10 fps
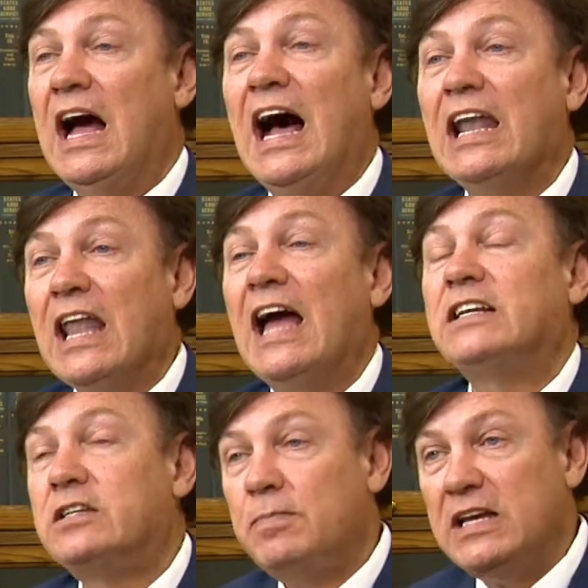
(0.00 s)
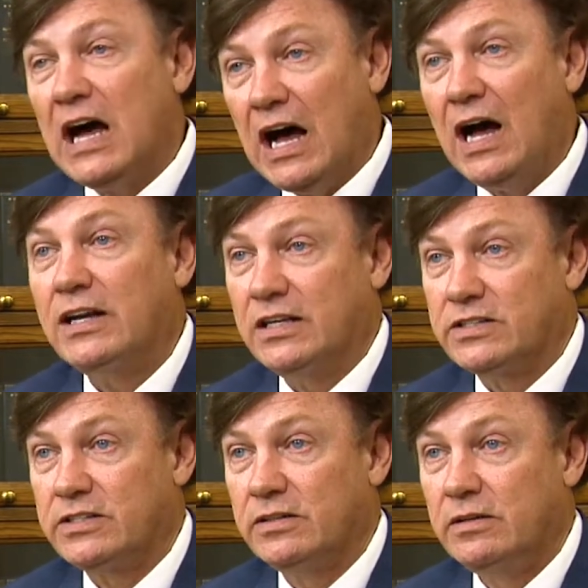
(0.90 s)
I like to be
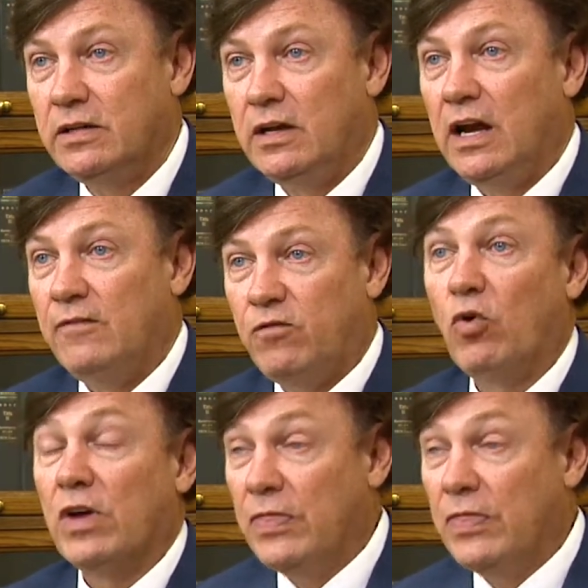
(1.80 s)
honest. And, for,